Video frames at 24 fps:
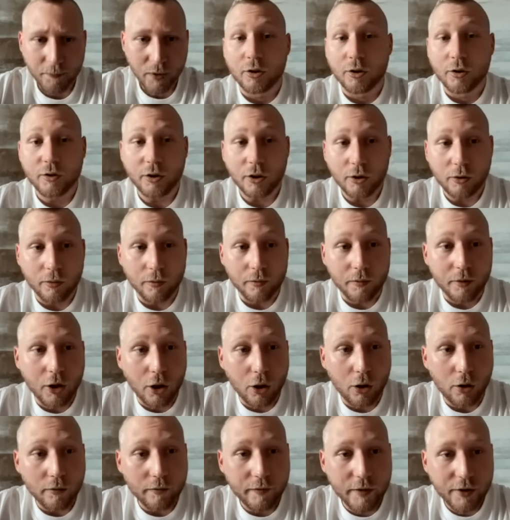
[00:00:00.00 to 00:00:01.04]
So the
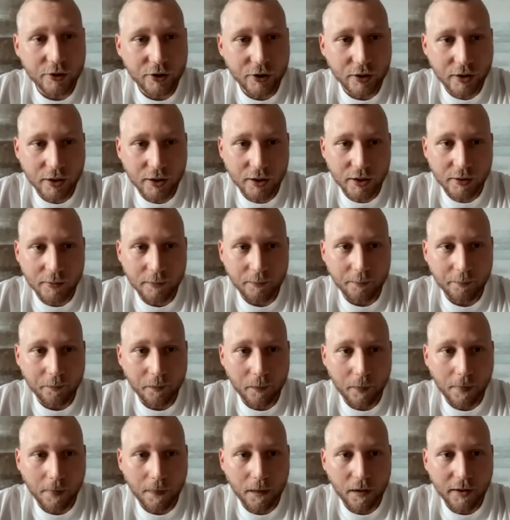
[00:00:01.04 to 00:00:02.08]
whole vision here
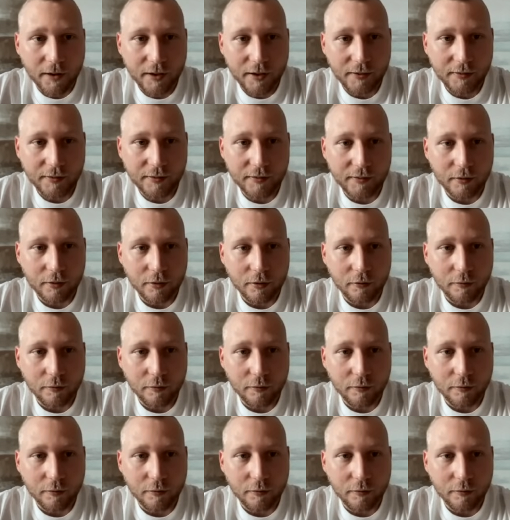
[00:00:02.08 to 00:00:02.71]
is